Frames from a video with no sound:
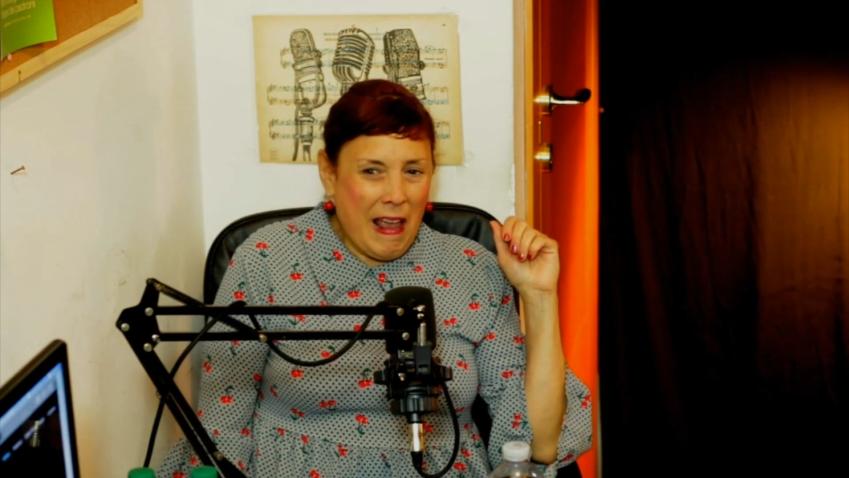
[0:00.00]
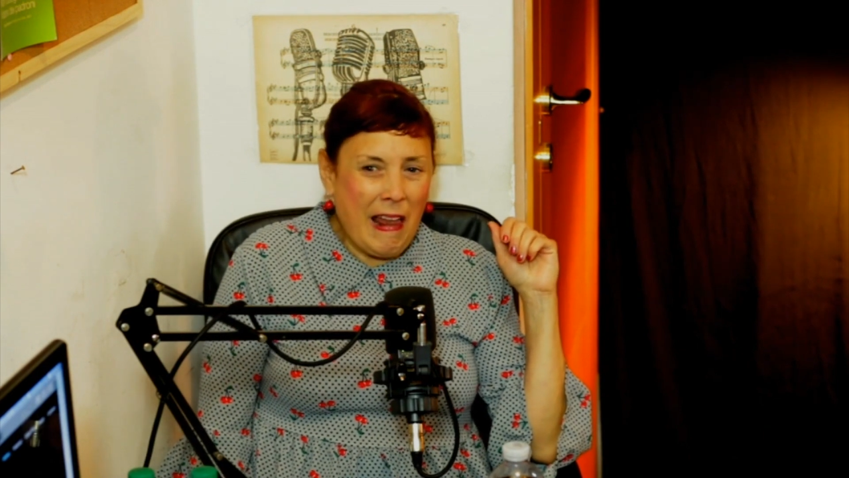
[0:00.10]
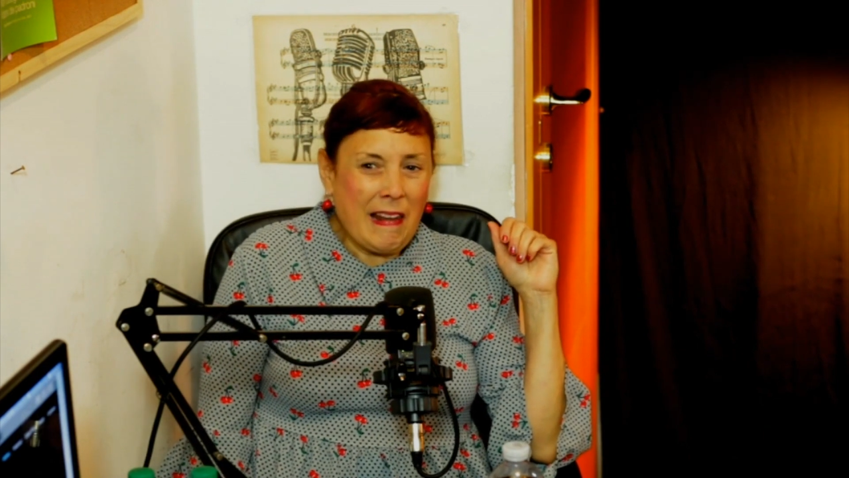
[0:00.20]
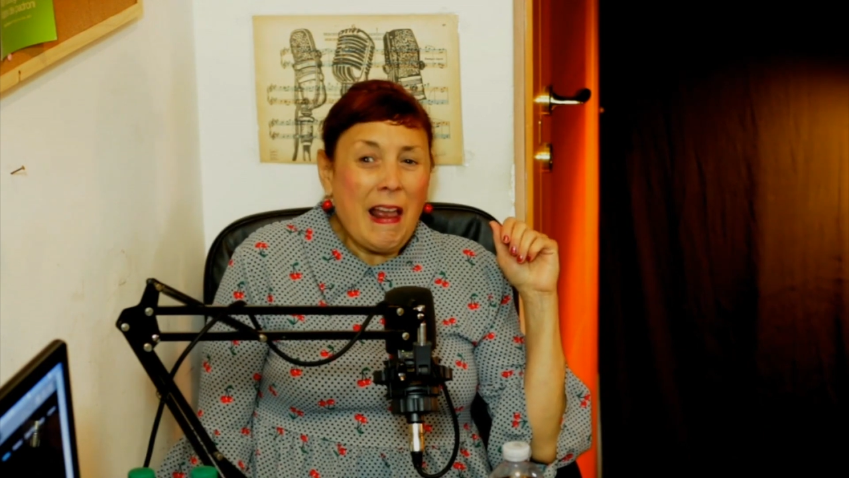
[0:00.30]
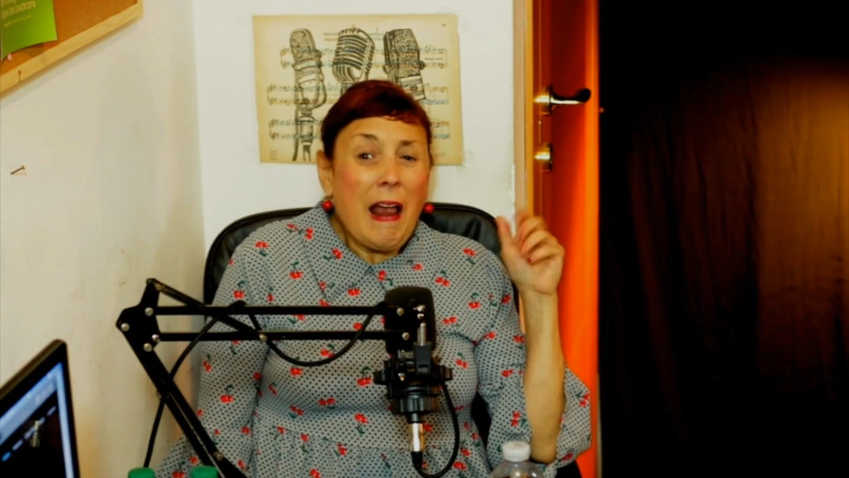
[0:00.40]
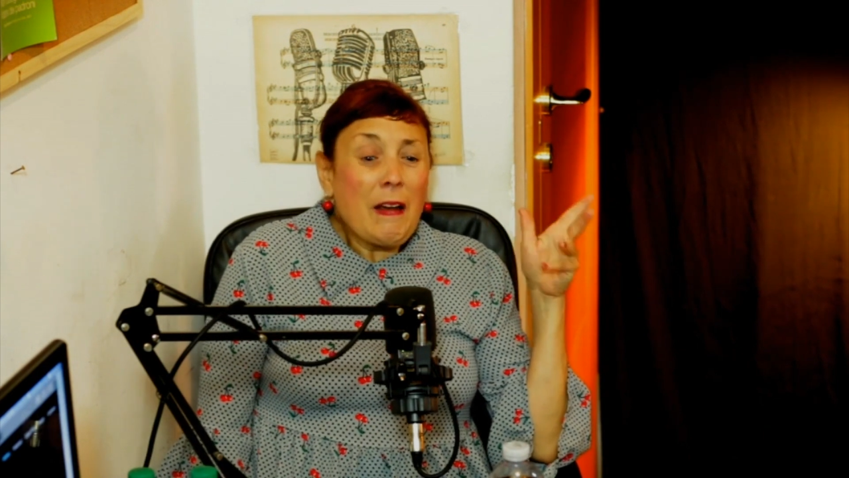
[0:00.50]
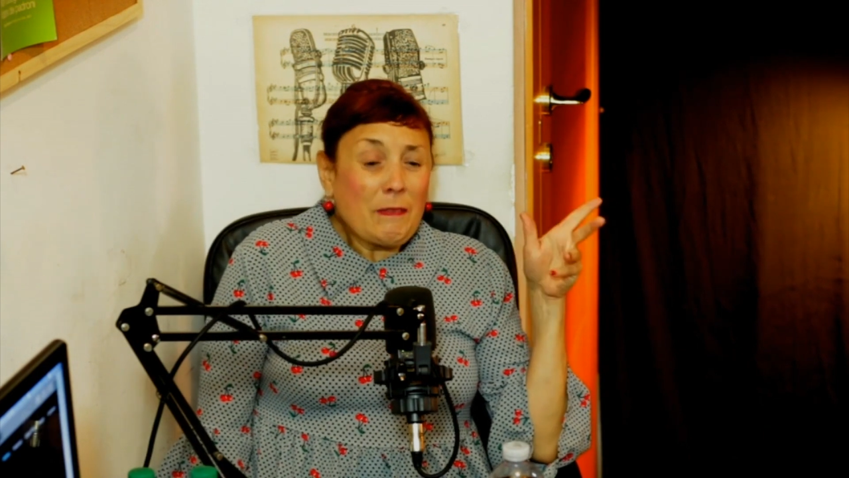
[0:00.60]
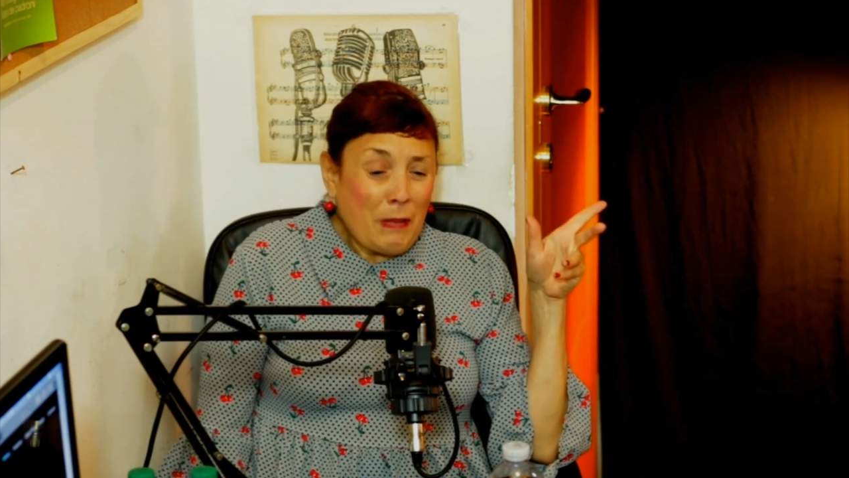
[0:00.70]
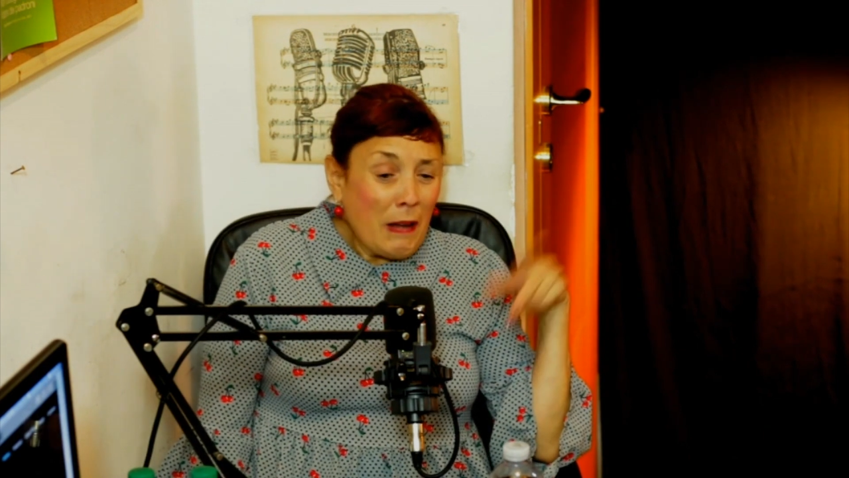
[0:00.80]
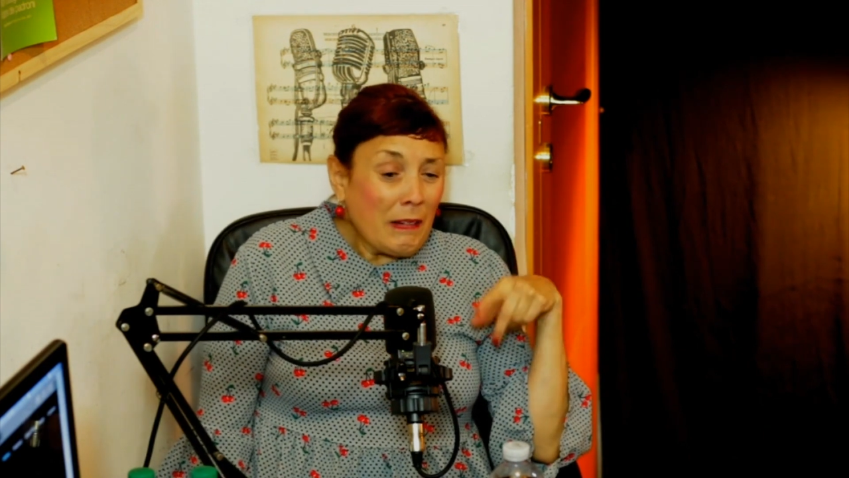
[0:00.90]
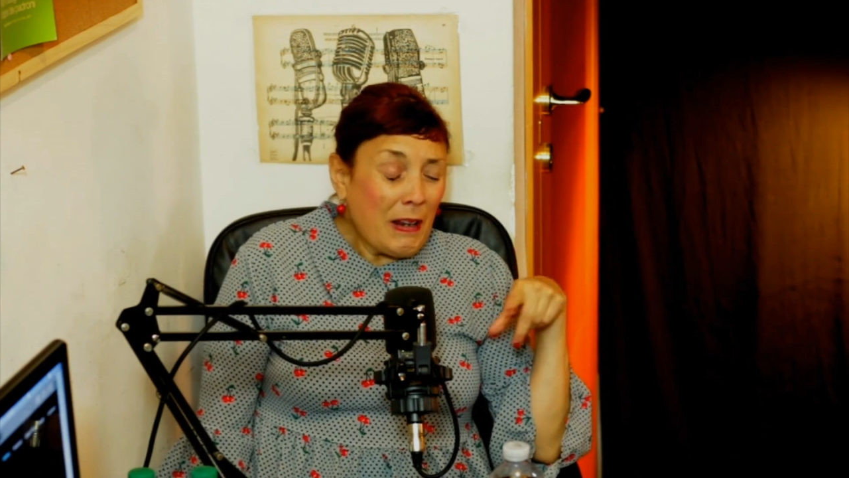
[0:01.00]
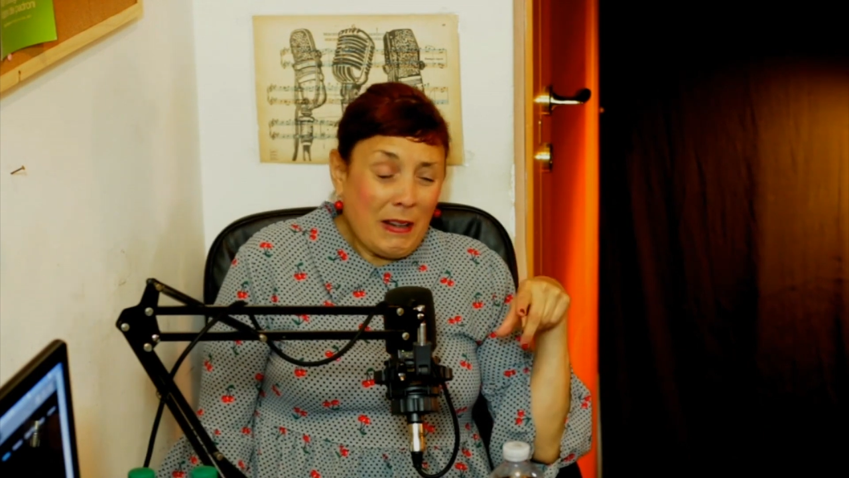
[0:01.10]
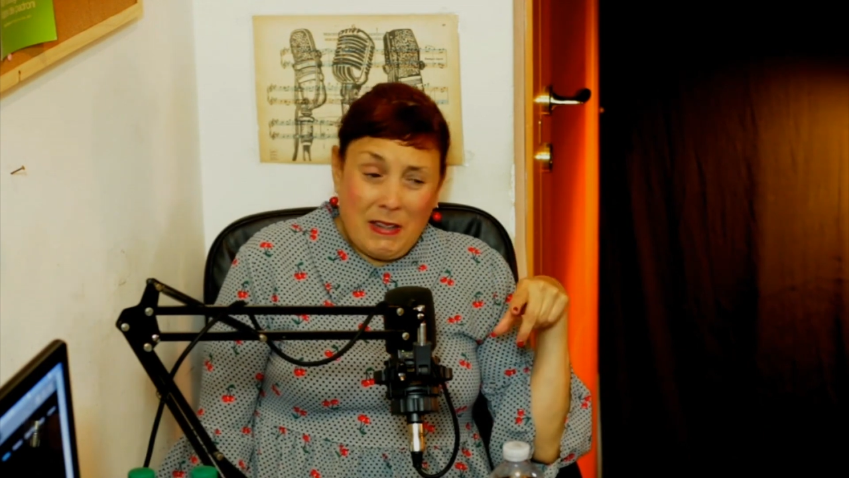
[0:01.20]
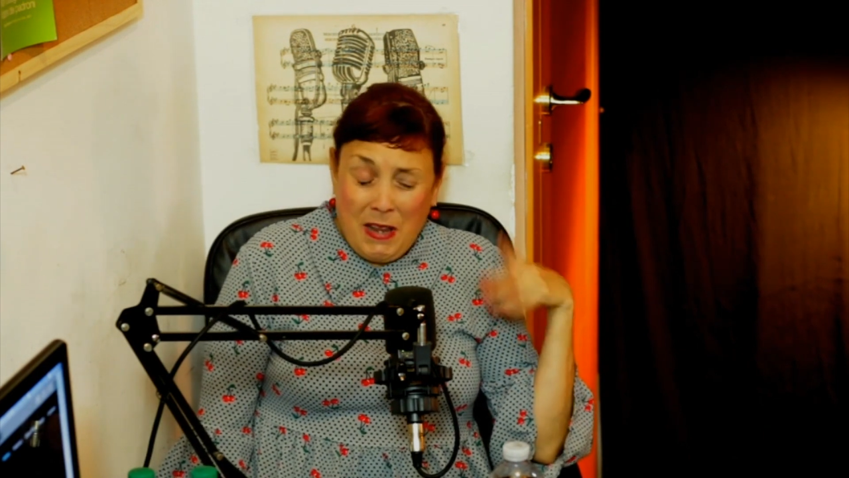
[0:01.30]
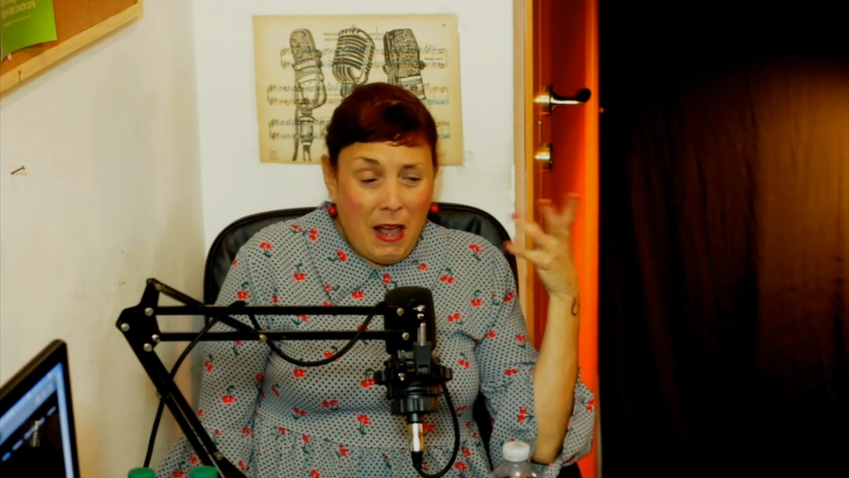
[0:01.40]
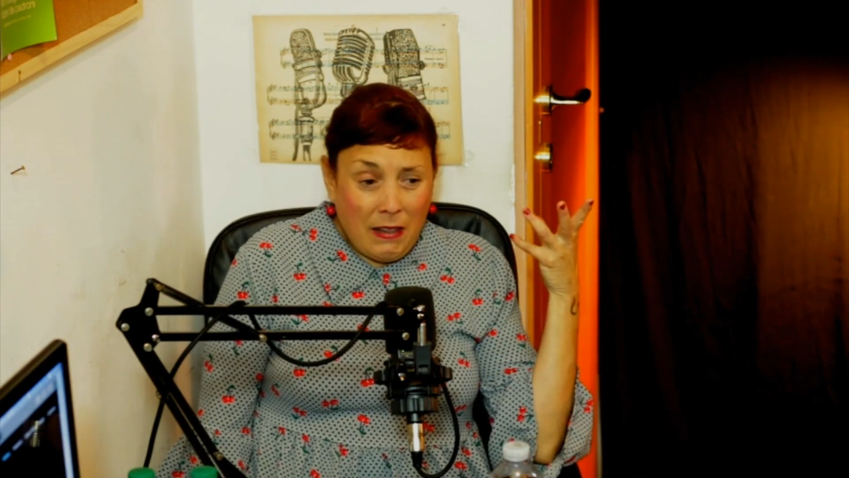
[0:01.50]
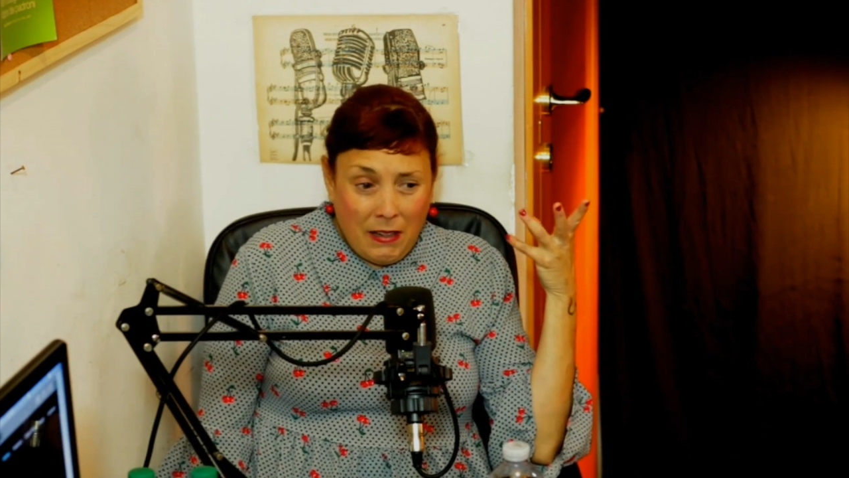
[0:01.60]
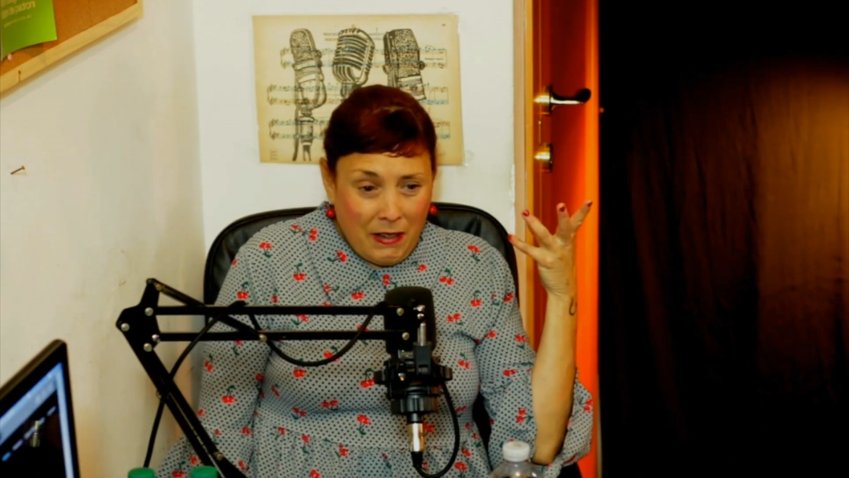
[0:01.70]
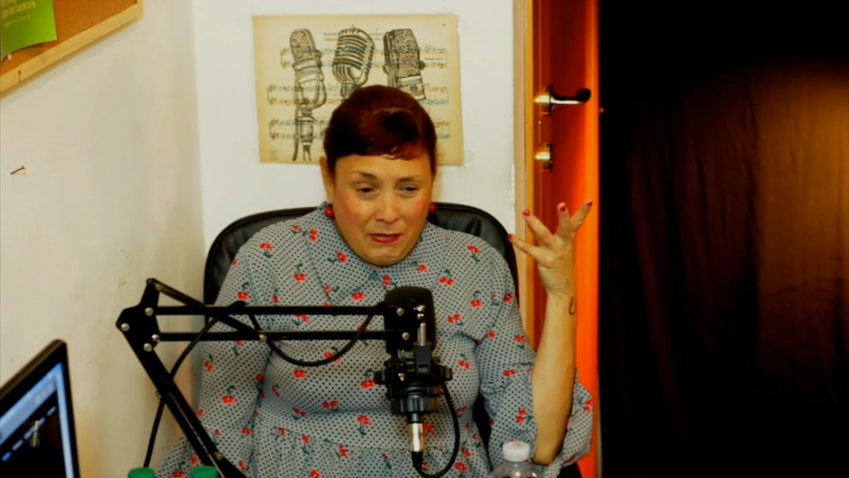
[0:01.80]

And probably in Italian,